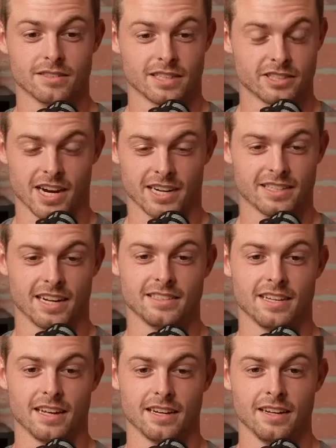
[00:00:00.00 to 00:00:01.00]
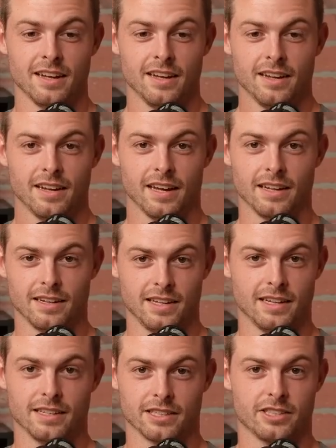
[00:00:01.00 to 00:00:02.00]
Nick Jackson had 10. And
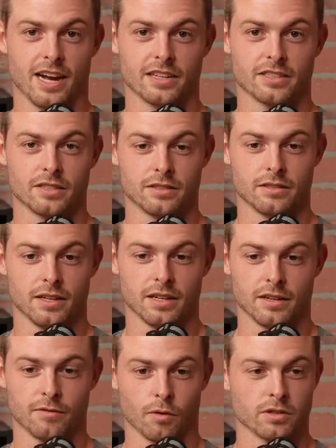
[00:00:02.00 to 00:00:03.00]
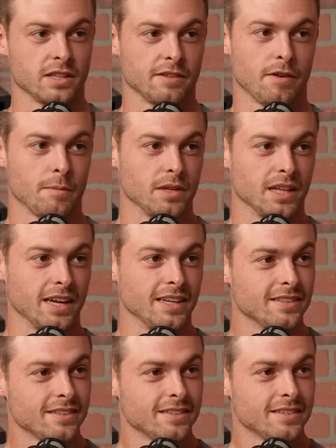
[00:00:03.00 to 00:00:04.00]
he and Nick Jackson forcing that fumble
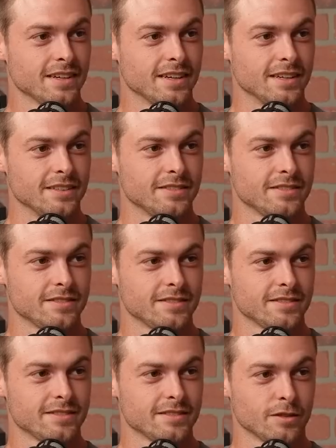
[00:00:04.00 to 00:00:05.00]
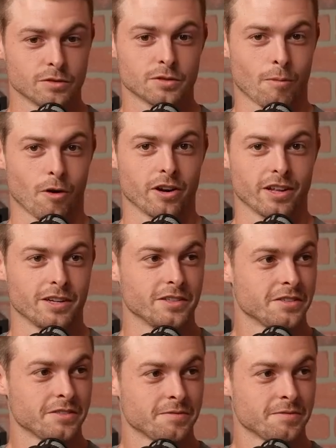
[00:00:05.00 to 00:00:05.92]
late. Those are some hard hitters.